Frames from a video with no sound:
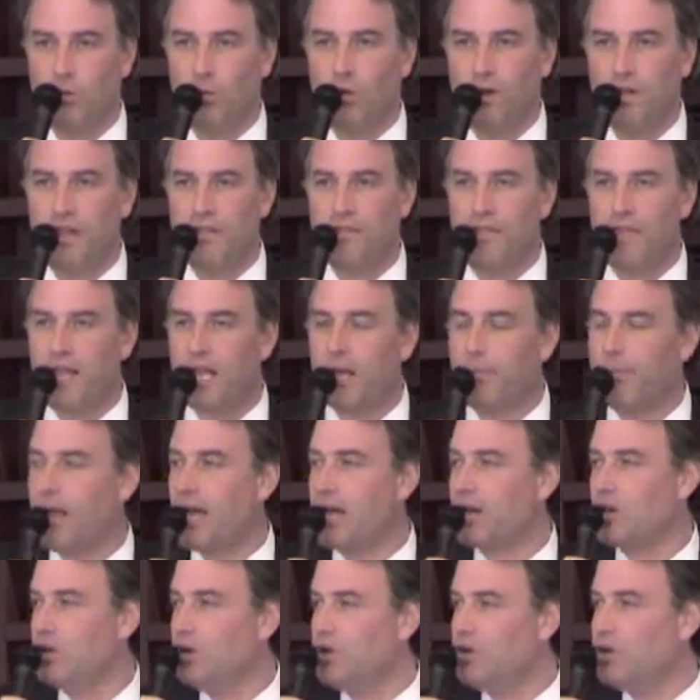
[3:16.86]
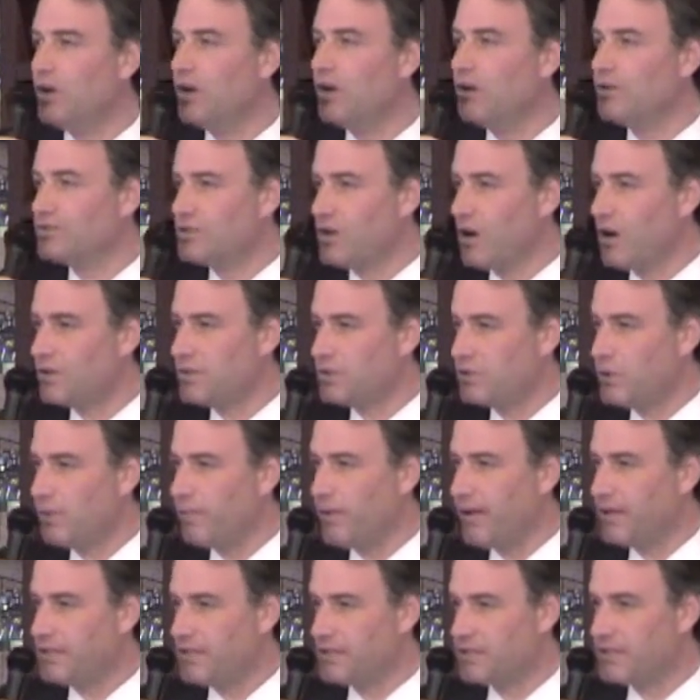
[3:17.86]
When you think about who you're going to talk to
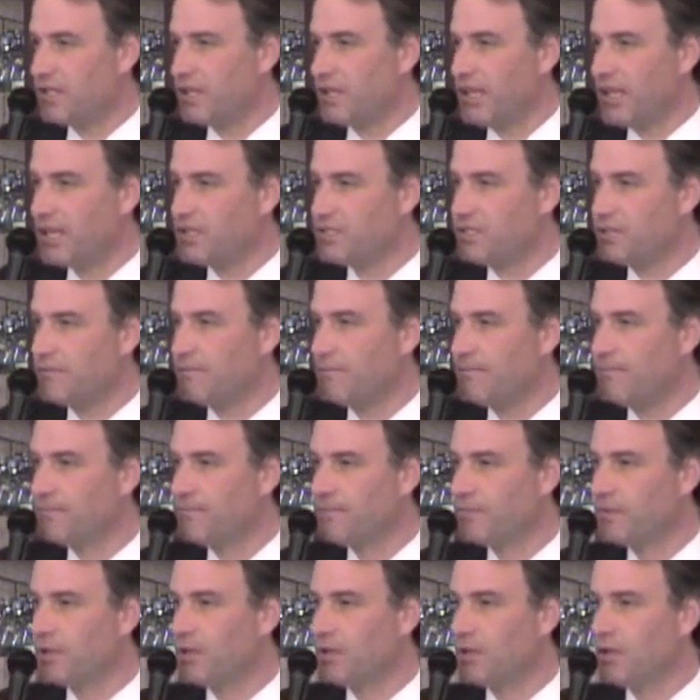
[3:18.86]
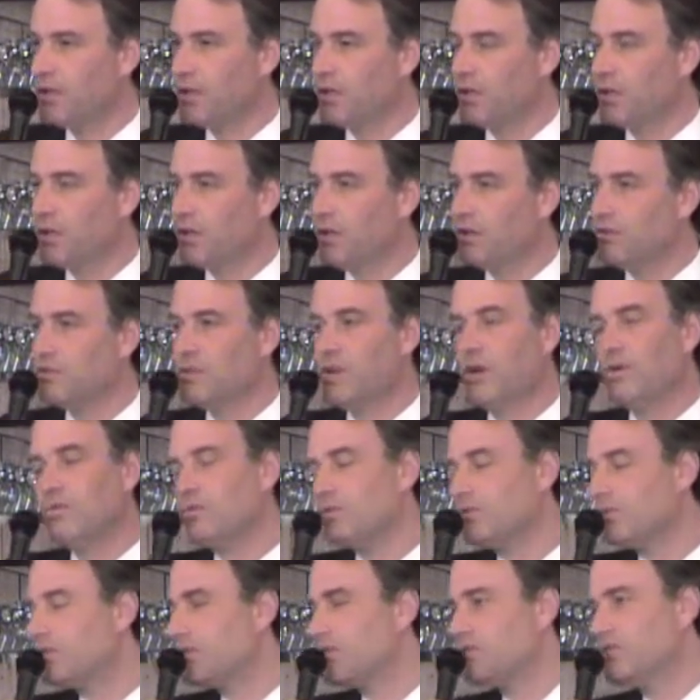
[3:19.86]
about this election,
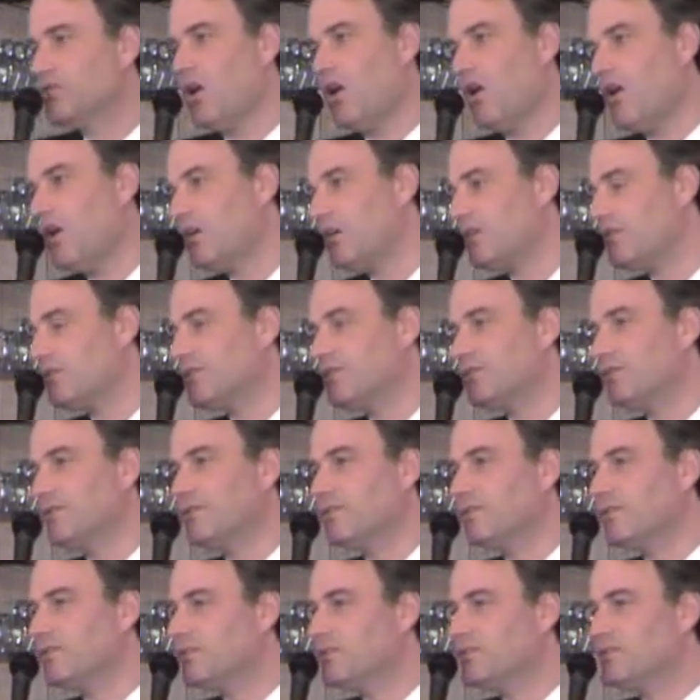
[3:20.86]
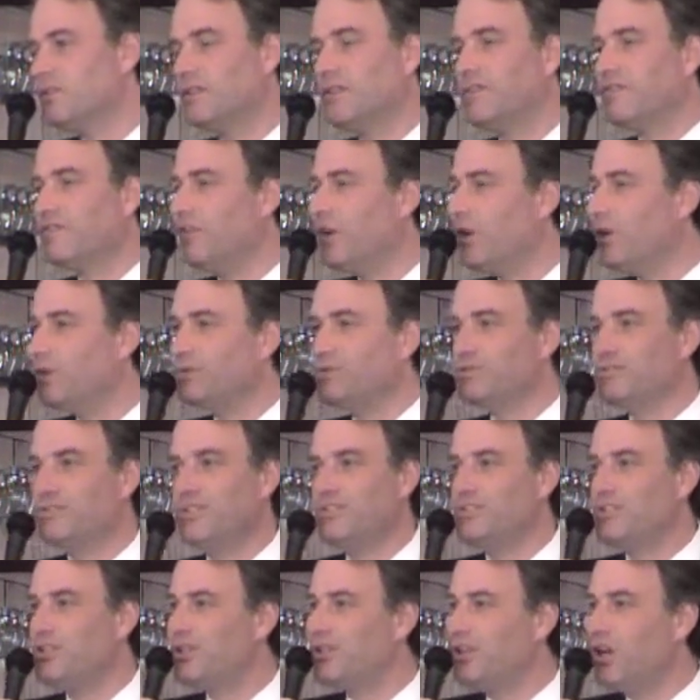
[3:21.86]
don't talk to the folks
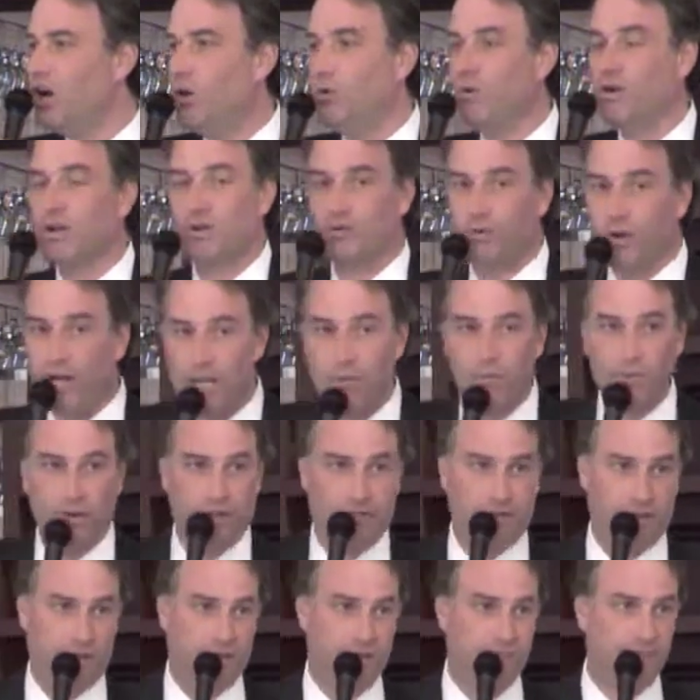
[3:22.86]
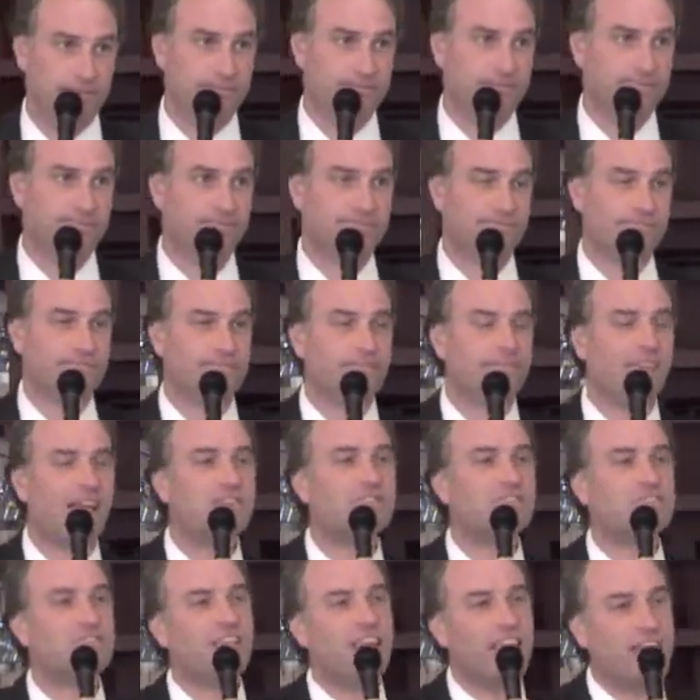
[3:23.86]
that you know agree with you.
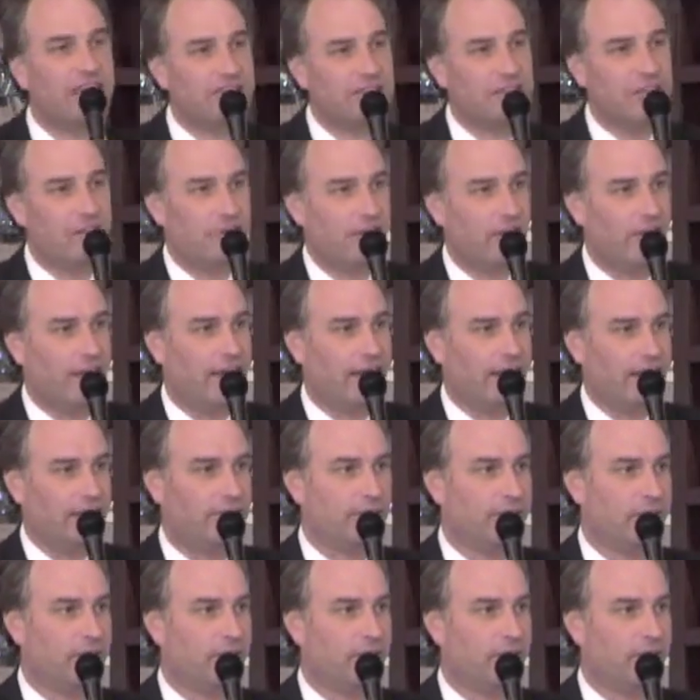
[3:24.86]
That's the easy thing.